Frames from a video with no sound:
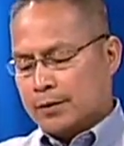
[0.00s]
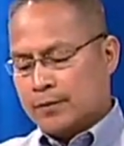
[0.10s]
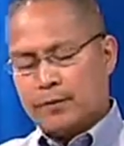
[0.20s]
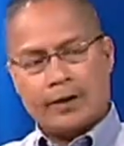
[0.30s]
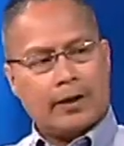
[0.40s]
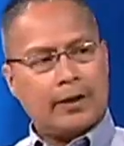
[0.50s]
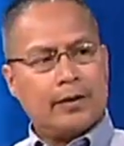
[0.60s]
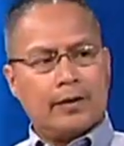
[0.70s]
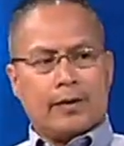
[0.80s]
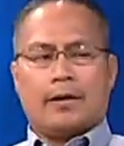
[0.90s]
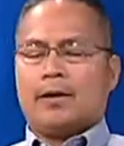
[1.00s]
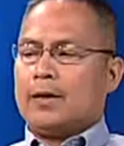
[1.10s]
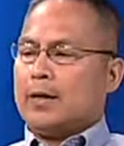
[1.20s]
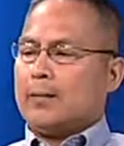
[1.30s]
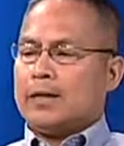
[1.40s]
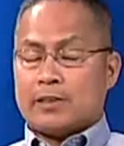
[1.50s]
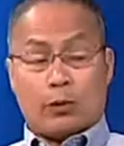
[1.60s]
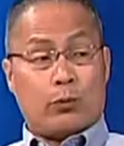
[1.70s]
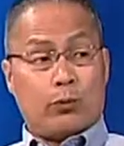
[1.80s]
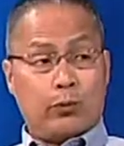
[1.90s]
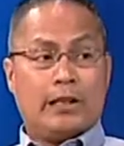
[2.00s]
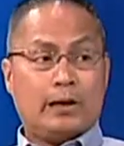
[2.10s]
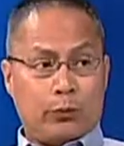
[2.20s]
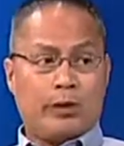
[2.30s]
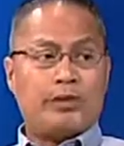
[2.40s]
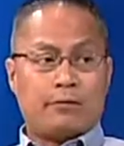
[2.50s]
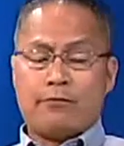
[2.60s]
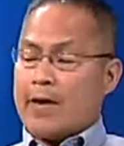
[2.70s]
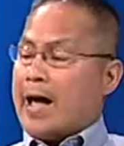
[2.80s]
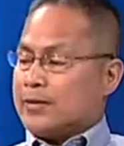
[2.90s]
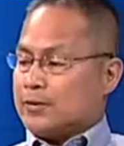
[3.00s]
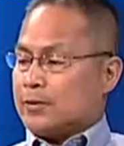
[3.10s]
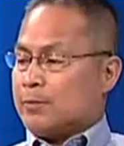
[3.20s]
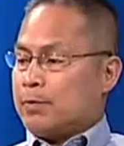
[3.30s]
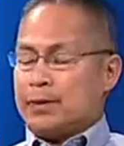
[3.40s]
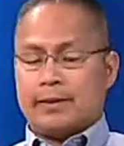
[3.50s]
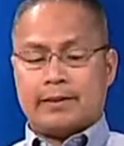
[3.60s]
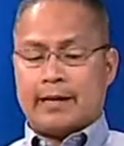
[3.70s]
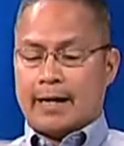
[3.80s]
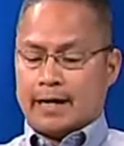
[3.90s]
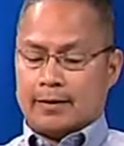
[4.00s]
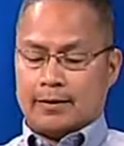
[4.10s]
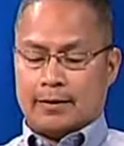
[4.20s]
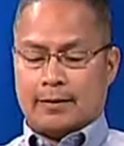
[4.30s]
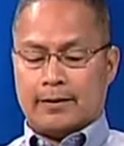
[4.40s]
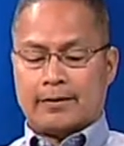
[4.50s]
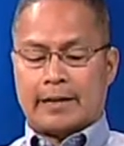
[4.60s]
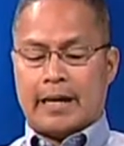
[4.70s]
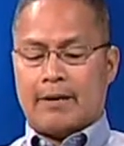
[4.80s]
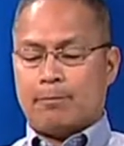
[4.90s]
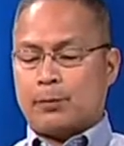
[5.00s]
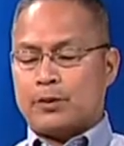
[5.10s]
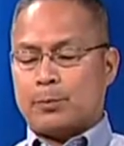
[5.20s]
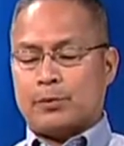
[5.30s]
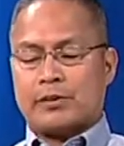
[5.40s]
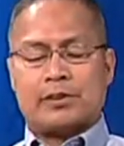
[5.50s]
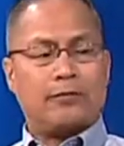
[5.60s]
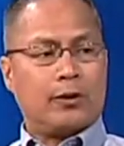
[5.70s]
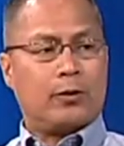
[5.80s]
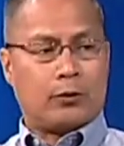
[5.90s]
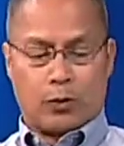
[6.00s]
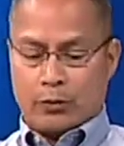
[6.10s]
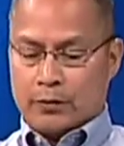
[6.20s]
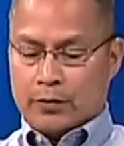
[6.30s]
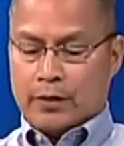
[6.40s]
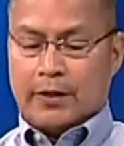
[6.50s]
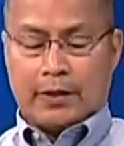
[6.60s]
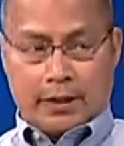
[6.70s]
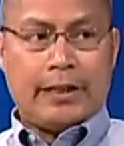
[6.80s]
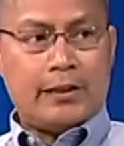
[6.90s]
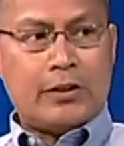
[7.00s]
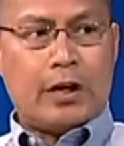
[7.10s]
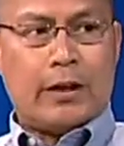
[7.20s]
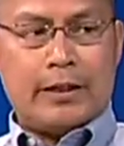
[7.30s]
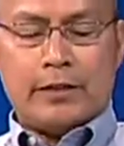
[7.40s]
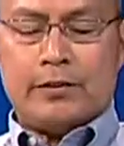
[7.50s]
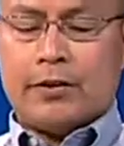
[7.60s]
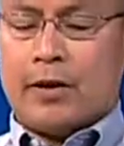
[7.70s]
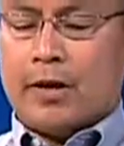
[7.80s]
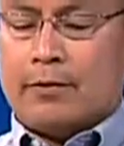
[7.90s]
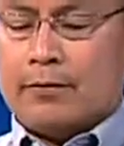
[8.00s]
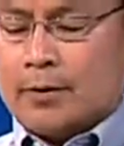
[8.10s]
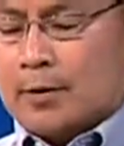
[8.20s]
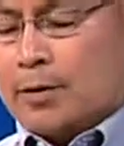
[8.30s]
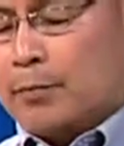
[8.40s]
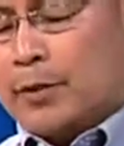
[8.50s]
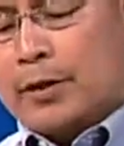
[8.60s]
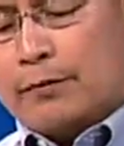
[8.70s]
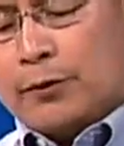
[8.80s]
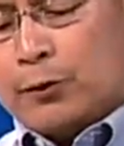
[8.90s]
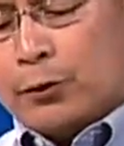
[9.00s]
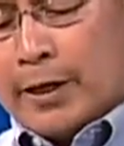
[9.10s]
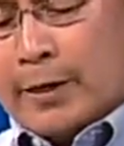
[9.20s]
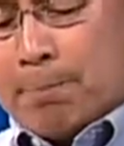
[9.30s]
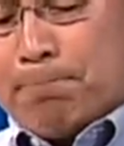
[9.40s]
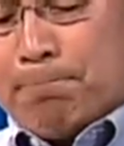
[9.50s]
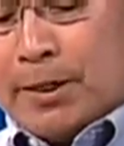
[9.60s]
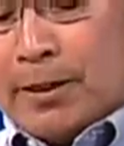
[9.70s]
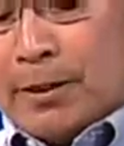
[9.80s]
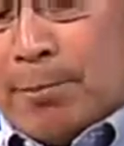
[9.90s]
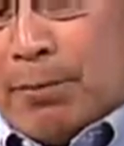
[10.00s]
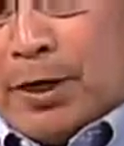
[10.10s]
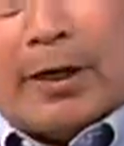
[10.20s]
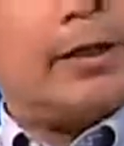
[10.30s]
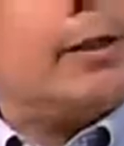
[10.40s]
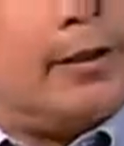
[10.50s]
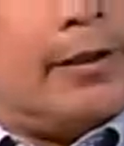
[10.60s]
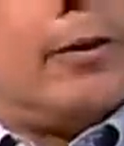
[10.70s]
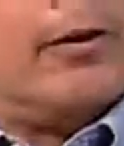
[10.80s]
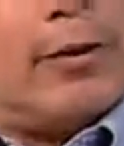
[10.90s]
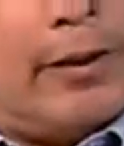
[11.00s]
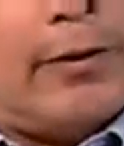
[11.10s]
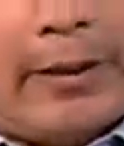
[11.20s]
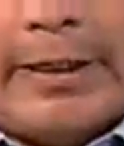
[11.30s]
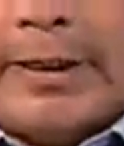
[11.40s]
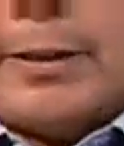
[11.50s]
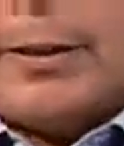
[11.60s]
Okay. It's a really rigid fastener, but it's got the same principles as Velcro, easy on, easy off. But if you try to peel it apart, literally like